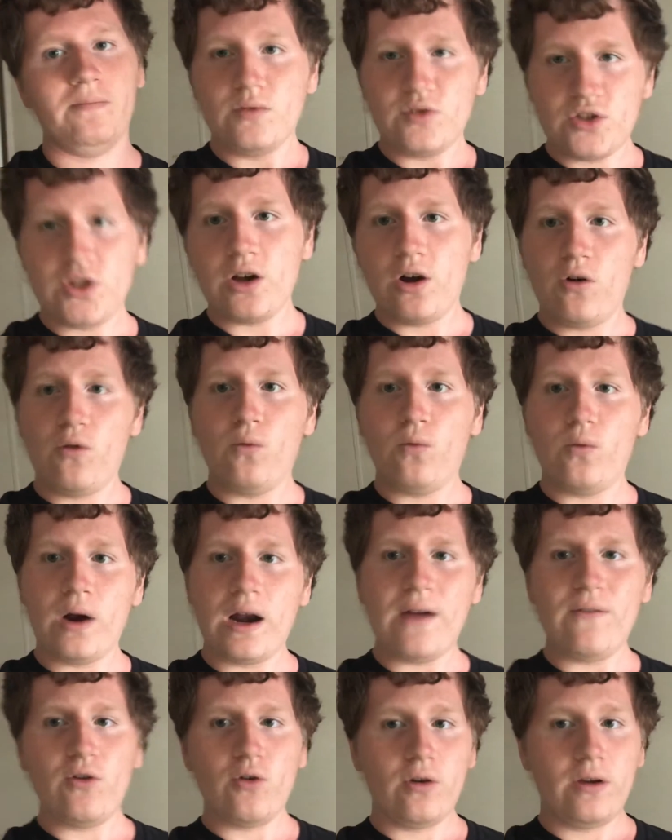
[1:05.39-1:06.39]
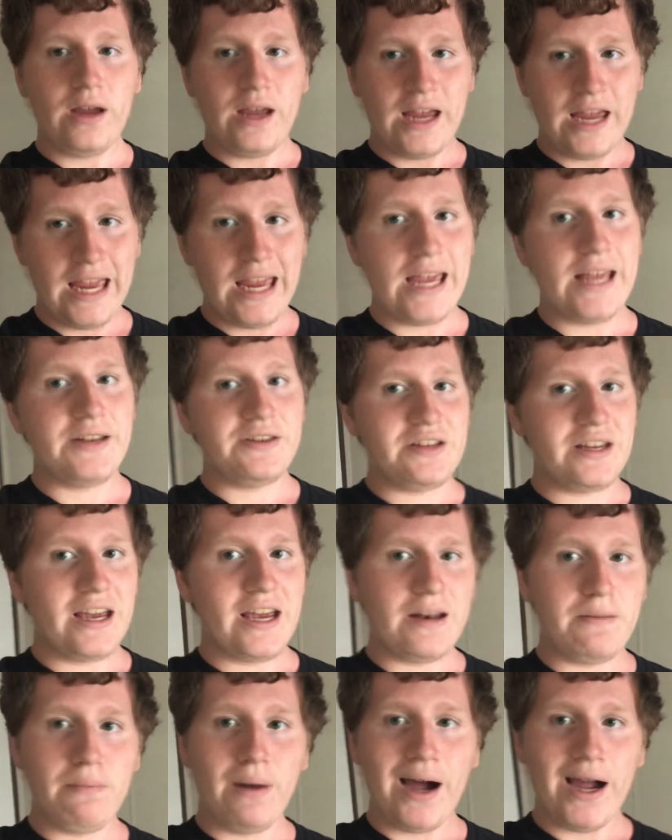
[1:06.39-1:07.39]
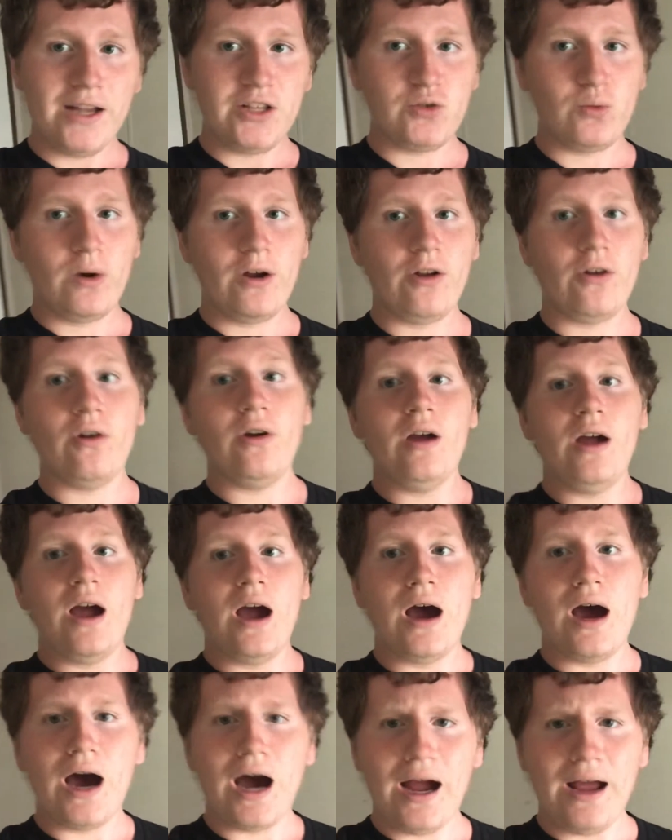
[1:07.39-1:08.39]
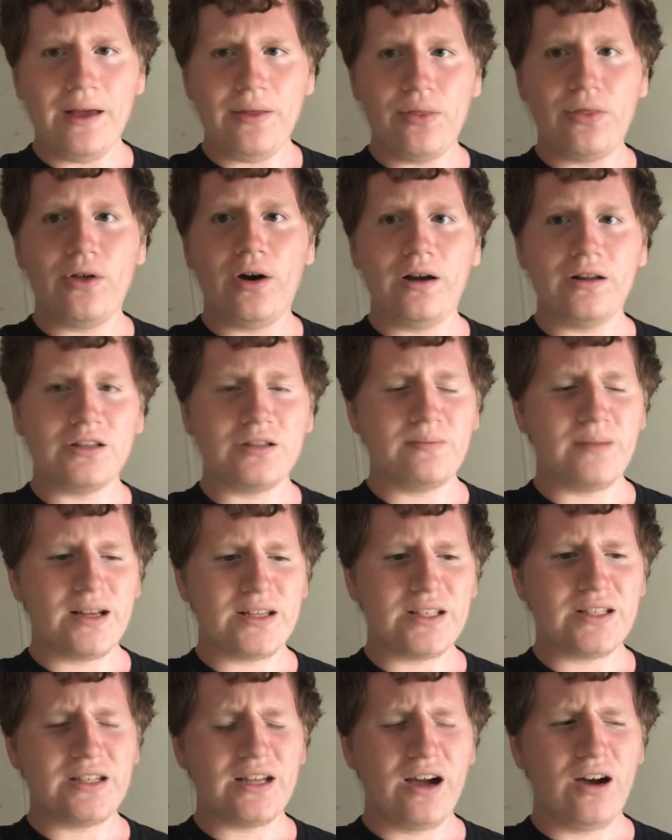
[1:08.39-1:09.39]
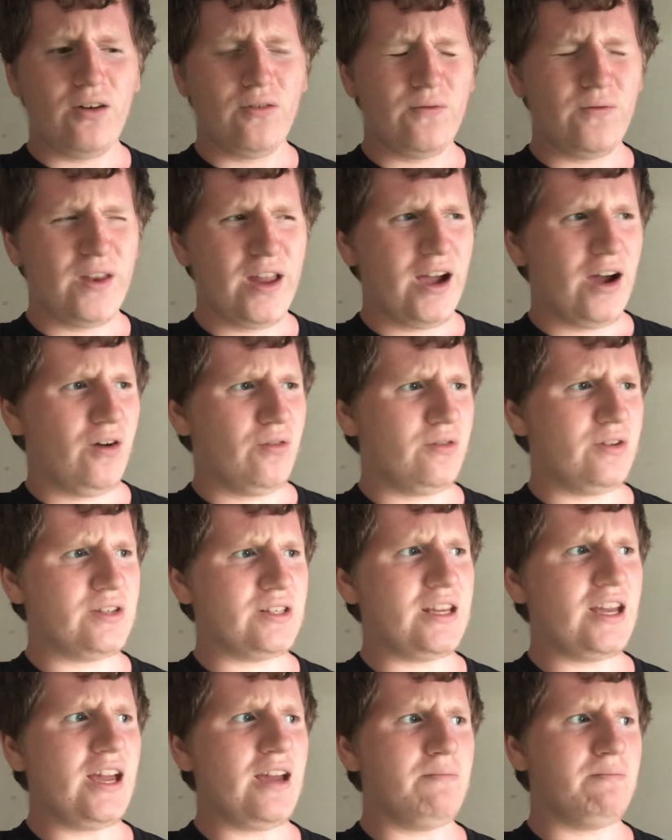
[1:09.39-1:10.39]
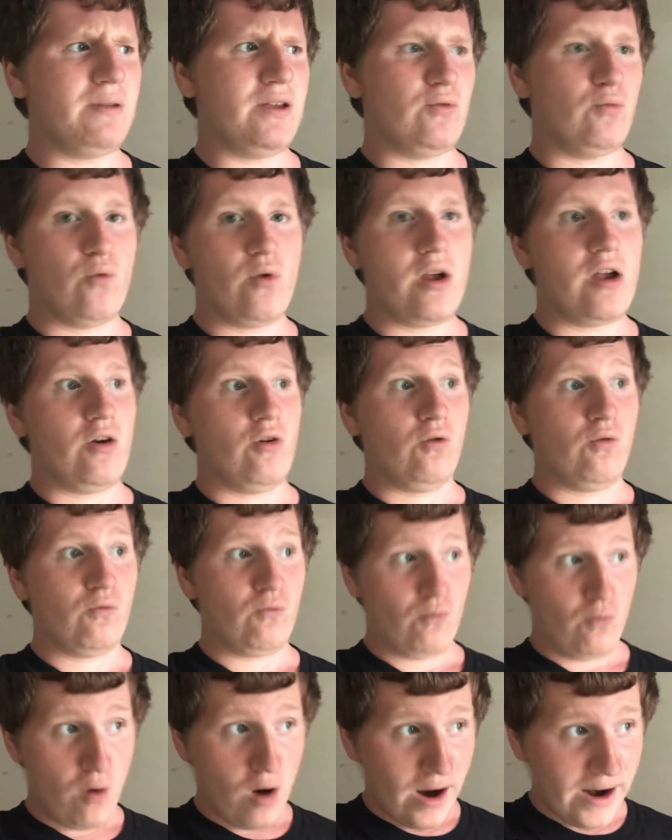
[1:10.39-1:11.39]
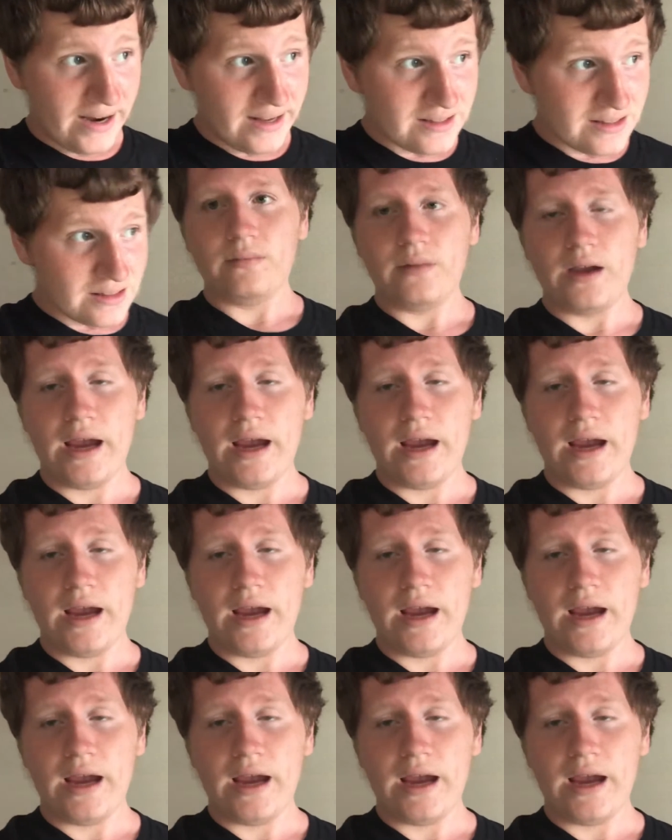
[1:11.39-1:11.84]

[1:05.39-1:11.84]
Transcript: So whenever he did buy Twitter, I thought to myself, now this can't be real, right?